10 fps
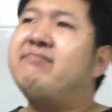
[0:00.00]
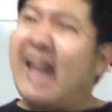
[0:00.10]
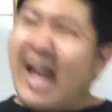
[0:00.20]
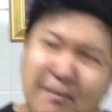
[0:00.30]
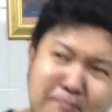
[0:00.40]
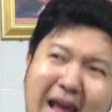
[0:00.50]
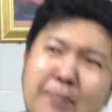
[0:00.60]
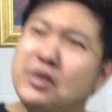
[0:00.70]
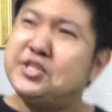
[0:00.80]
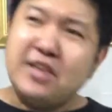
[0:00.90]
That
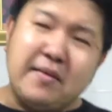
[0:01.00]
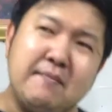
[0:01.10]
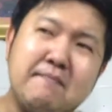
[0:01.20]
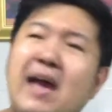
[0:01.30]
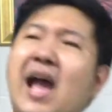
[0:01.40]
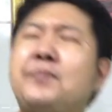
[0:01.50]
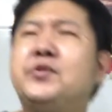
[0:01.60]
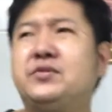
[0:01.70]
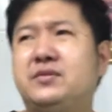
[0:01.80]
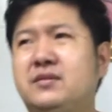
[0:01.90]
MacBook is not the
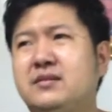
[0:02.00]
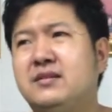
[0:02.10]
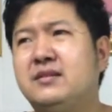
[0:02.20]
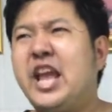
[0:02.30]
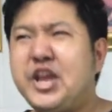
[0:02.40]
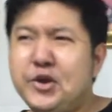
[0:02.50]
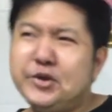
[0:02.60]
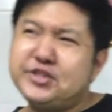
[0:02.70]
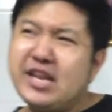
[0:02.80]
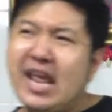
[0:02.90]
MacBook. They
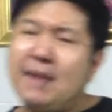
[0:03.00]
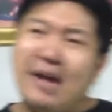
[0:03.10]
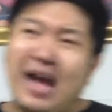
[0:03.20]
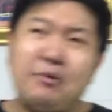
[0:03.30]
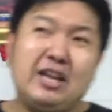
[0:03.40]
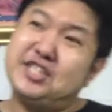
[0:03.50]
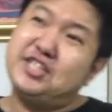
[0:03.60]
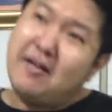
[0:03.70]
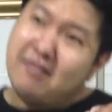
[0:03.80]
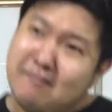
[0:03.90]
use the name MacBook, it's
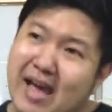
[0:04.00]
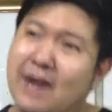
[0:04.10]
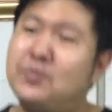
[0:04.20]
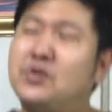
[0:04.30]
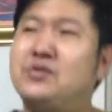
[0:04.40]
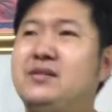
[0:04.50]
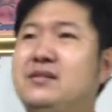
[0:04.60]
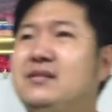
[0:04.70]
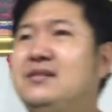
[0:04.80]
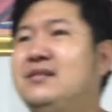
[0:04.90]
not the MacBook.
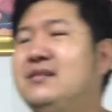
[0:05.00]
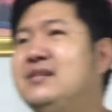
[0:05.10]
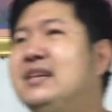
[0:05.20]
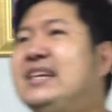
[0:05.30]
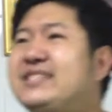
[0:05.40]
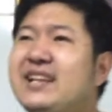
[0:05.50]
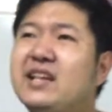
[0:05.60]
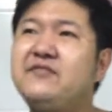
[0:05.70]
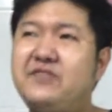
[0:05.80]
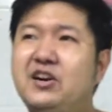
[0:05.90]
It's
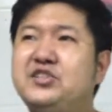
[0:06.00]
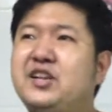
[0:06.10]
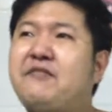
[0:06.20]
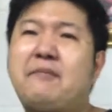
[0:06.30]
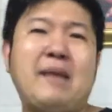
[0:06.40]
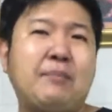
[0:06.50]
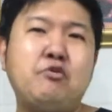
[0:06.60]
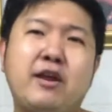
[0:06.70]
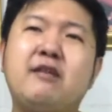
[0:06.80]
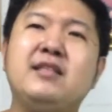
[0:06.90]
another version of the
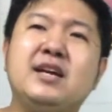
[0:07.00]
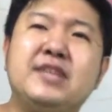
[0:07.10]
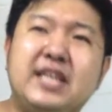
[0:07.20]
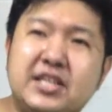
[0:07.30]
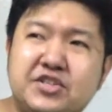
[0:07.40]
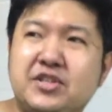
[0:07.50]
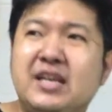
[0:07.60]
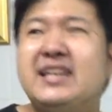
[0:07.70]
MacBook Air 11 inch.